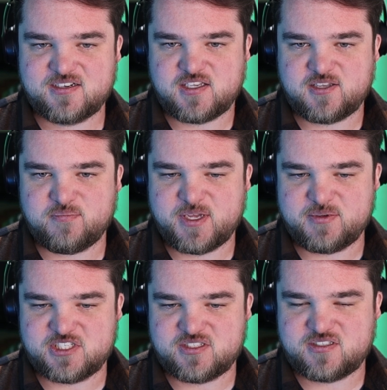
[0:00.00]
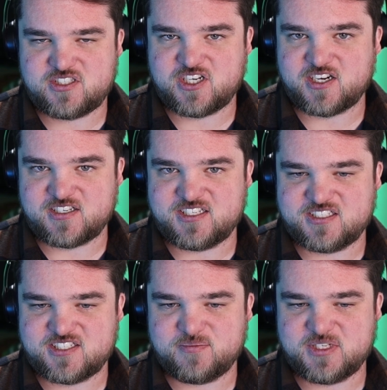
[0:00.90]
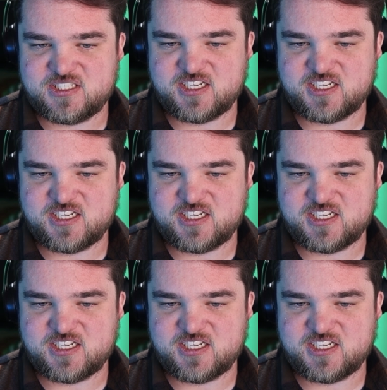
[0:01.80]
Thinking maybe Chuck needs to be